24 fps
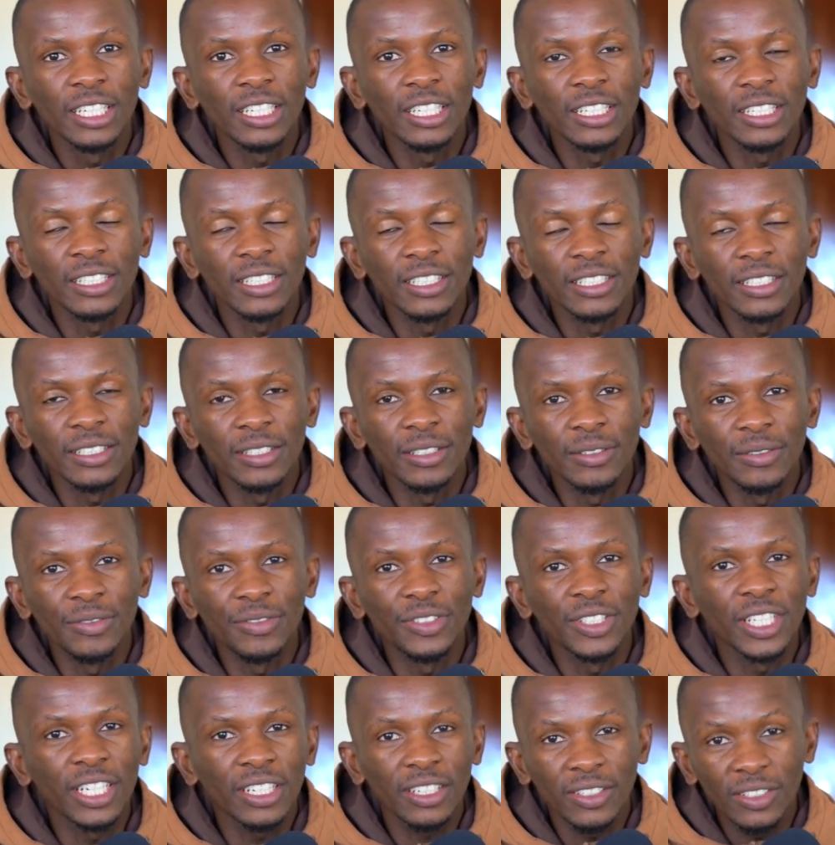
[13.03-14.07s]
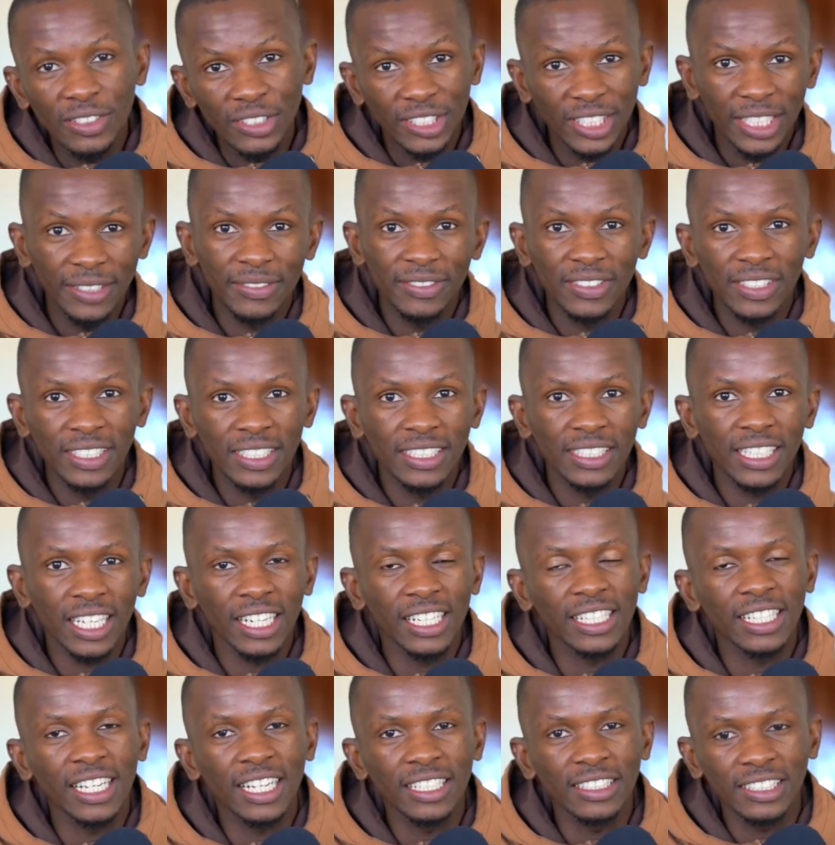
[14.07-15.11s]
vehicle safety
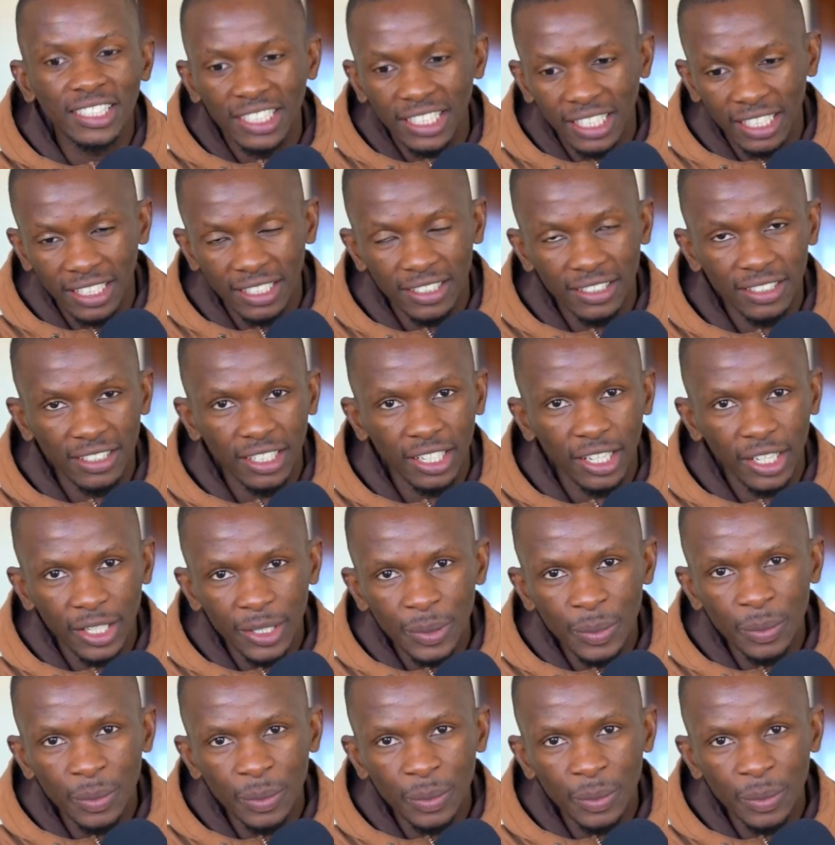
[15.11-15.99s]
standards in SA.